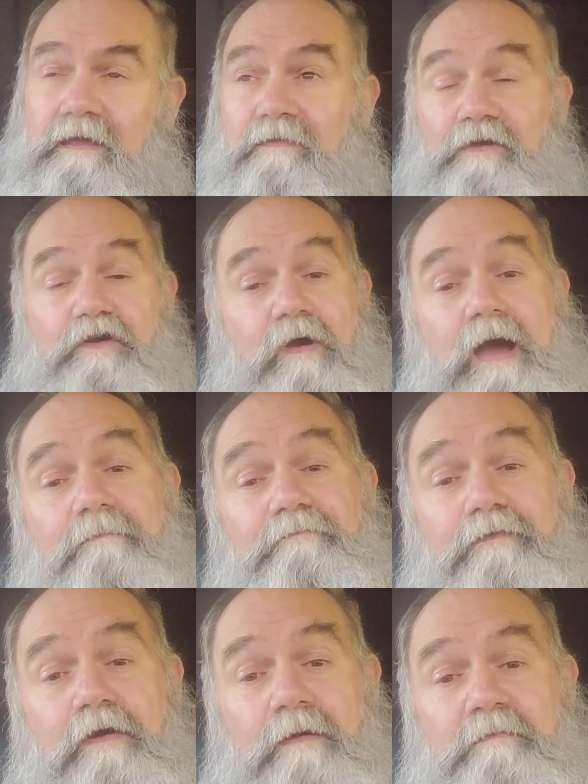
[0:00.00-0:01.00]
And the crop
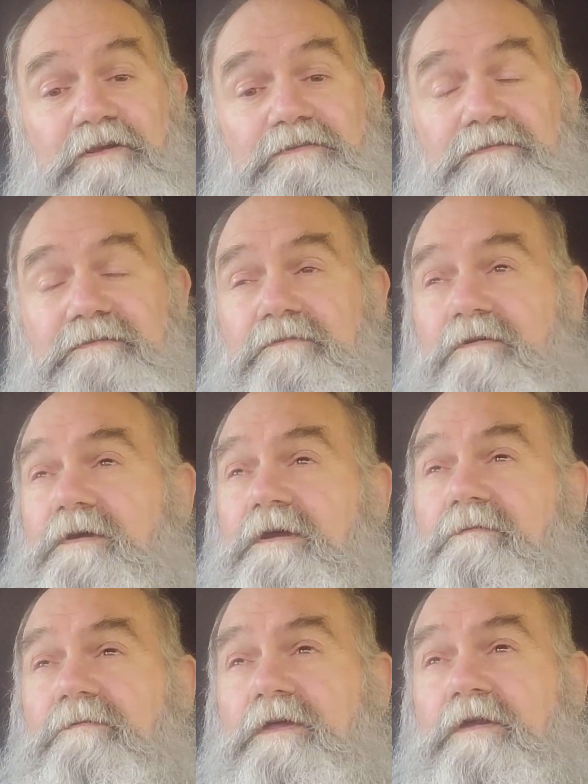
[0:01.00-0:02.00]
farmers,
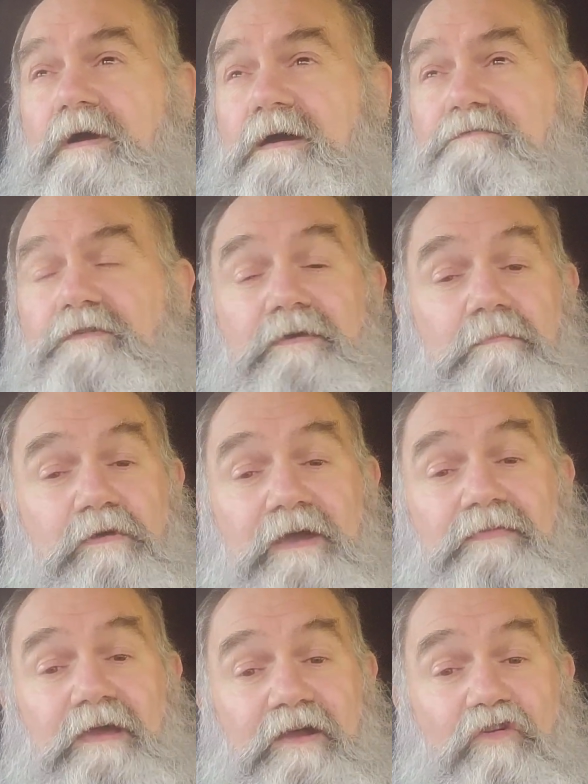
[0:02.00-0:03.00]
after they
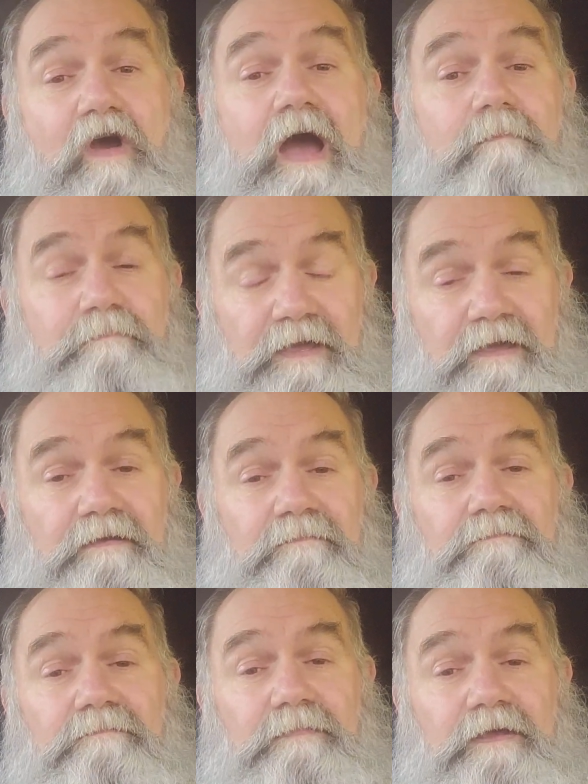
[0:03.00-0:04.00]
bring the crop in
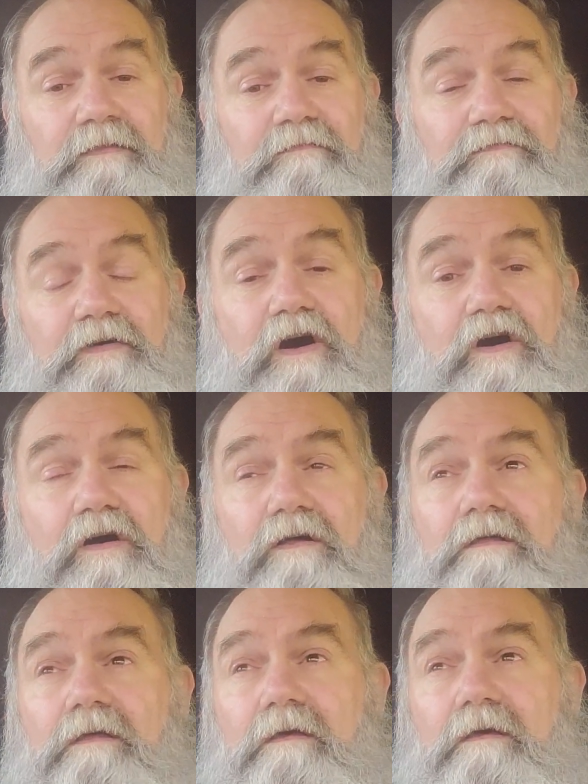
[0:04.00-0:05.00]
the fall,